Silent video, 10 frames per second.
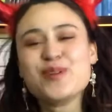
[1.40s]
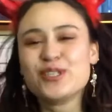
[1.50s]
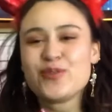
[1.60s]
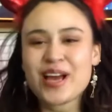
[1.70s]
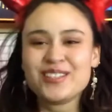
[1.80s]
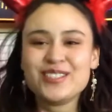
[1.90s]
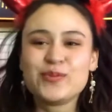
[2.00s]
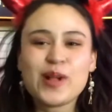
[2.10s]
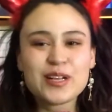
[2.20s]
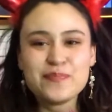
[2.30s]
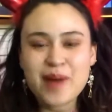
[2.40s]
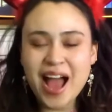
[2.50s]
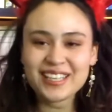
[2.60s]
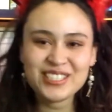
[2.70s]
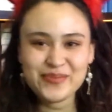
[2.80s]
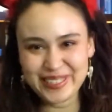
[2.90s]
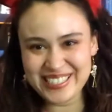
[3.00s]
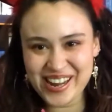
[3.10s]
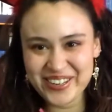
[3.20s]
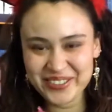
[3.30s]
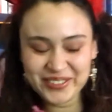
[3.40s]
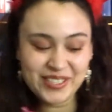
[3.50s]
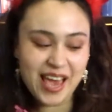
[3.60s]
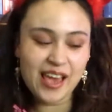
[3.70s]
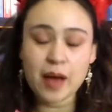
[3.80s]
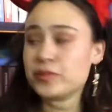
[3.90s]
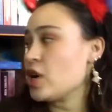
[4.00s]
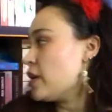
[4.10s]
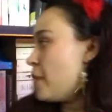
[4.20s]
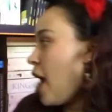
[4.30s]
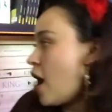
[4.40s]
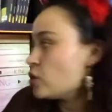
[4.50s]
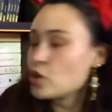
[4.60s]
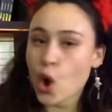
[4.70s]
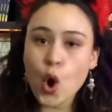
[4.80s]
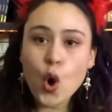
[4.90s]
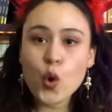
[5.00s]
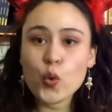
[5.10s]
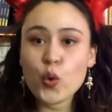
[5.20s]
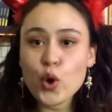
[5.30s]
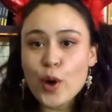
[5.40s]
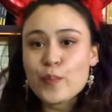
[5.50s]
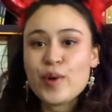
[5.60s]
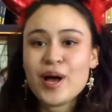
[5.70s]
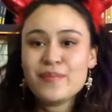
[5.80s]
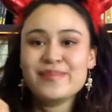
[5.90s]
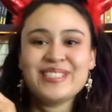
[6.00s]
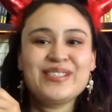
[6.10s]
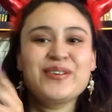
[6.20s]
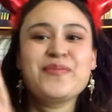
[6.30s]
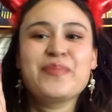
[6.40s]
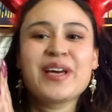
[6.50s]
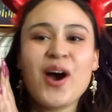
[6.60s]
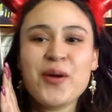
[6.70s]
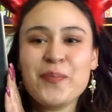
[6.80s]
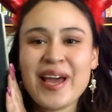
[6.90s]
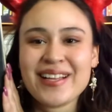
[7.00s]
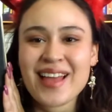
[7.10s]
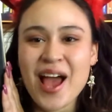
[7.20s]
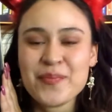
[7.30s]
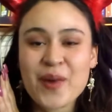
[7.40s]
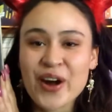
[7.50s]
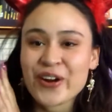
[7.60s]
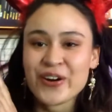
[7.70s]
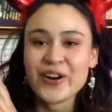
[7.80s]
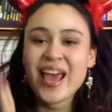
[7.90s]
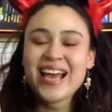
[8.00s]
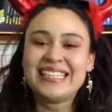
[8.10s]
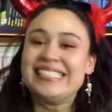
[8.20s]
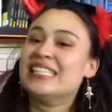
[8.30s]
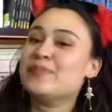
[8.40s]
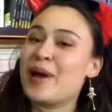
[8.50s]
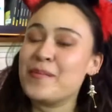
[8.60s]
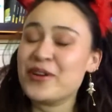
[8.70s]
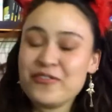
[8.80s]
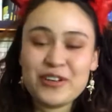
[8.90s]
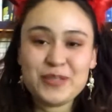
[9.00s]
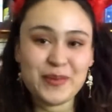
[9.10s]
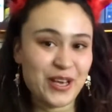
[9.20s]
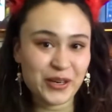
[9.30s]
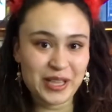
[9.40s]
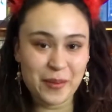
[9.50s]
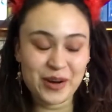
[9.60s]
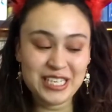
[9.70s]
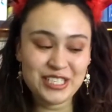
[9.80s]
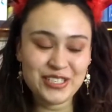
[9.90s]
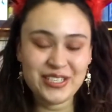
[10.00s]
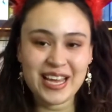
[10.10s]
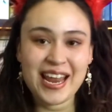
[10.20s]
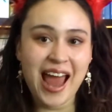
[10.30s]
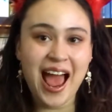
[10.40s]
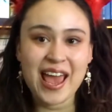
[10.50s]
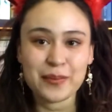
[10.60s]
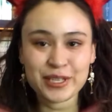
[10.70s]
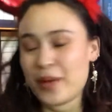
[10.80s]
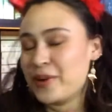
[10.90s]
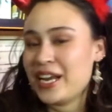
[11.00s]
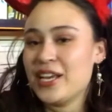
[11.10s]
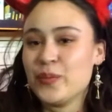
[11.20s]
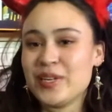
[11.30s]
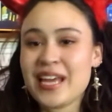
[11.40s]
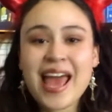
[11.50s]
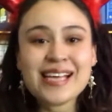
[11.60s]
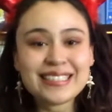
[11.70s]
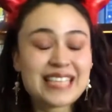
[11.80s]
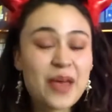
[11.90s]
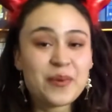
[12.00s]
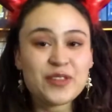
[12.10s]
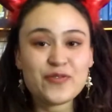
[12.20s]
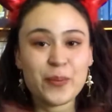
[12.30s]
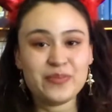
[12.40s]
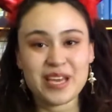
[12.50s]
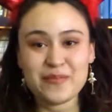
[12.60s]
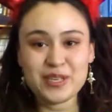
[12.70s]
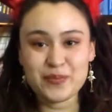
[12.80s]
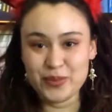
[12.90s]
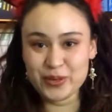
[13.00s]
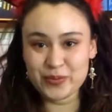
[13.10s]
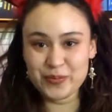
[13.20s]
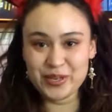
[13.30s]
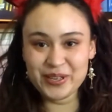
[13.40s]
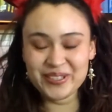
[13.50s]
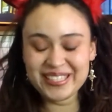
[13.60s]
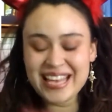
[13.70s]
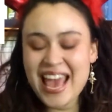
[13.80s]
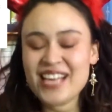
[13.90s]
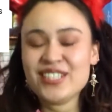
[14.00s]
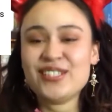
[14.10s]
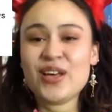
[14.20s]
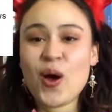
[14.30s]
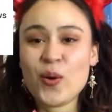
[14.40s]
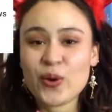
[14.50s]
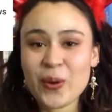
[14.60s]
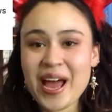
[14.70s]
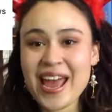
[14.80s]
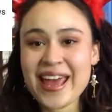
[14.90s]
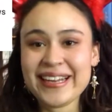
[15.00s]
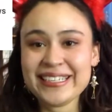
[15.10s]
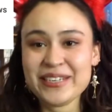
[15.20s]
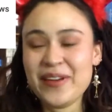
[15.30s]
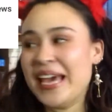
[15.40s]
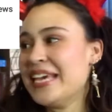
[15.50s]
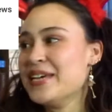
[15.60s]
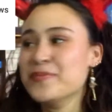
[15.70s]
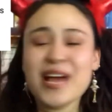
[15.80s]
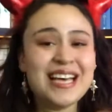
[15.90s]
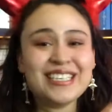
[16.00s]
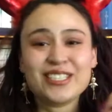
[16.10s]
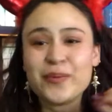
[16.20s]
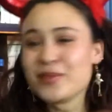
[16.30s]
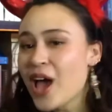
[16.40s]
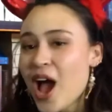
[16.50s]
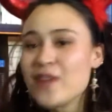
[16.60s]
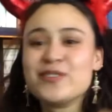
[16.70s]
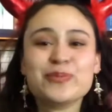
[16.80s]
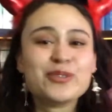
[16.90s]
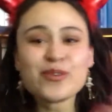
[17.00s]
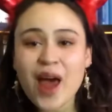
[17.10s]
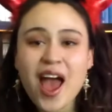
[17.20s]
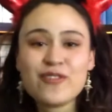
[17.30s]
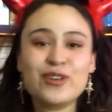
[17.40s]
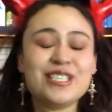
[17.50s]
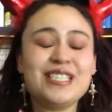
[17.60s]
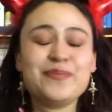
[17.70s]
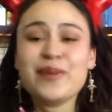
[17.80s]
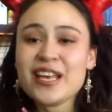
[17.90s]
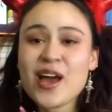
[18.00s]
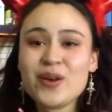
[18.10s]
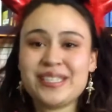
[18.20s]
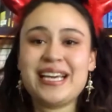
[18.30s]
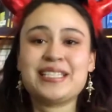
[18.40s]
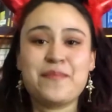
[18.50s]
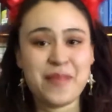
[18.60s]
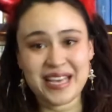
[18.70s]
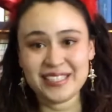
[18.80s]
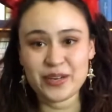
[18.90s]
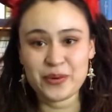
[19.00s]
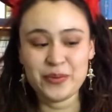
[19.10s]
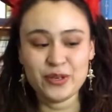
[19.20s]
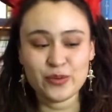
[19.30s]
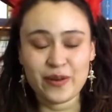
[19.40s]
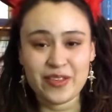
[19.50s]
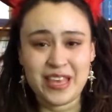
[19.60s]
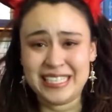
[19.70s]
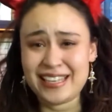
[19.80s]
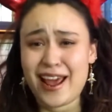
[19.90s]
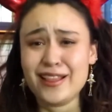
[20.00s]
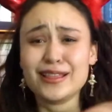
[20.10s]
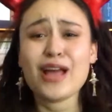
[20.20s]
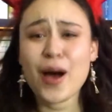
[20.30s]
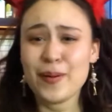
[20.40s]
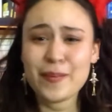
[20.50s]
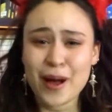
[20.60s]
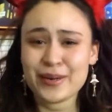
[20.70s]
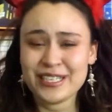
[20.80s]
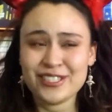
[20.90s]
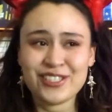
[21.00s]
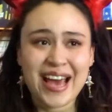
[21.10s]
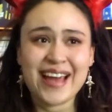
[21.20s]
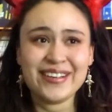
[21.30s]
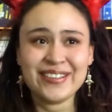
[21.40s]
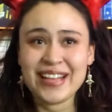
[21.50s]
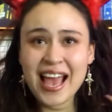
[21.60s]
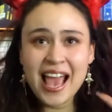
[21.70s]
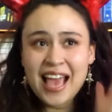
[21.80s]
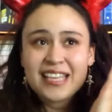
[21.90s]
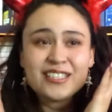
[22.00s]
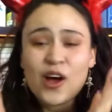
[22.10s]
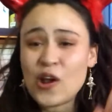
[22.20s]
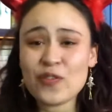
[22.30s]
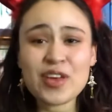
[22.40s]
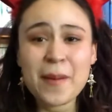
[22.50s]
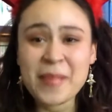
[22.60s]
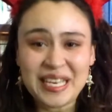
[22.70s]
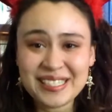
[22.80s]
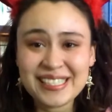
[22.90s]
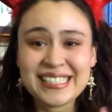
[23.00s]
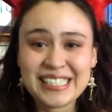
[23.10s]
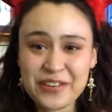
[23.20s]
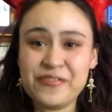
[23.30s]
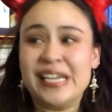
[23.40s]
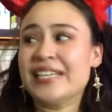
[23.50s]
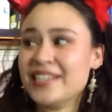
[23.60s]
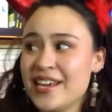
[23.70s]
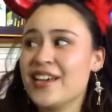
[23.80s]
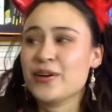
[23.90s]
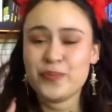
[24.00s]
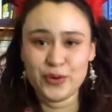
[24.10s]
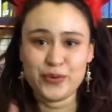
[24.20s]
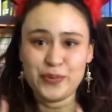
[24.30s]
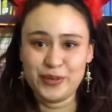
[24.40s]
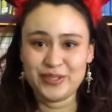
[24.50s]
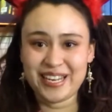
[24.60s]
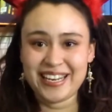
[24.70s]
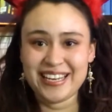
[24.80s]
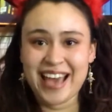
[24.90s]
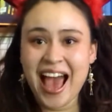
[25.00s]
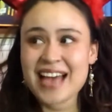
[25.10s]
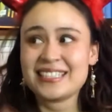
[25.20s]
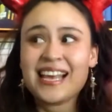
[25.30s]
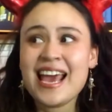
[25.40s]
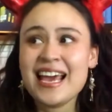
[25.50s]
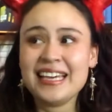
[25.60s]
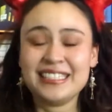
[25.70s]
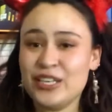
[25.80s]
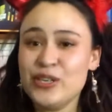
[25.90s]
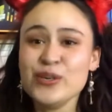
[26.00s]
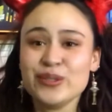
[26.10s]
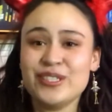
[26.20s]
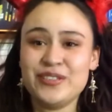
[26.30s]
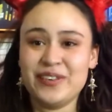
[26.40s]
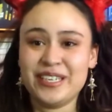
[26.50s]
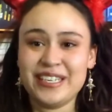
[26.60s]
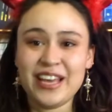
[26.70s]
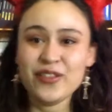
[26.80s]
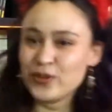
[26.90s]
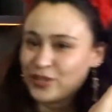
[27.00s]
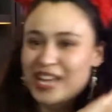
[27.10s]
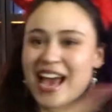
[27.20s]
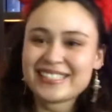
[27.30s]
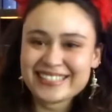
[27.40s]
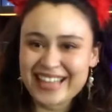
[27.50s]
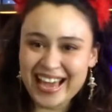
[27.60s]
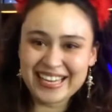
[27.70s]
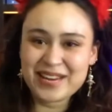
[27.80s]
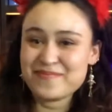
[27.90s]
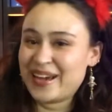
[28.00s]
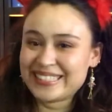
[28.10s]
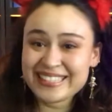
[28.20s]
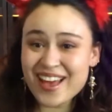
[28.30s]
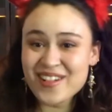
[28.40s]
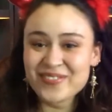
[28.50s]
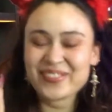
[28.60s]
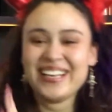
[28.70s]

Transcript: dragons welcome back to my channel today i'm talking about whoop, mr B Gone by Clive barker this is my very first video collaboration and i am collaborating with david from david book reviews so go ahead and give him some love, subscribe, watch his videos. He has amazing reviews. One of the things that I love about his channel is all of the amazing Stephen King book reviews that he has. He's a huge Stephen King enthusiast like myself.